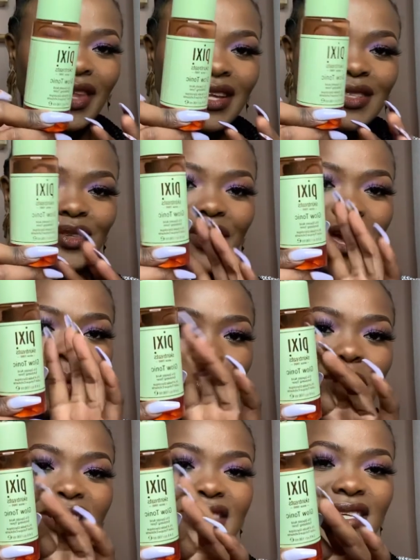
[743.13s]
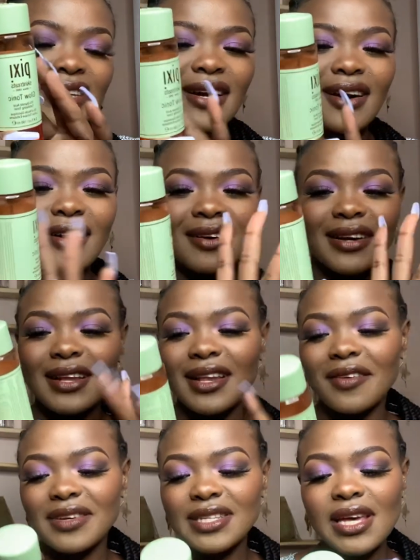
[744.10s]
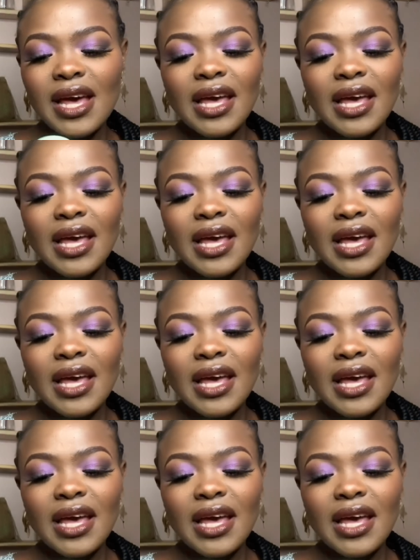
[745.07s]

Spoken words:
So yeah, Pixie, oh, love it.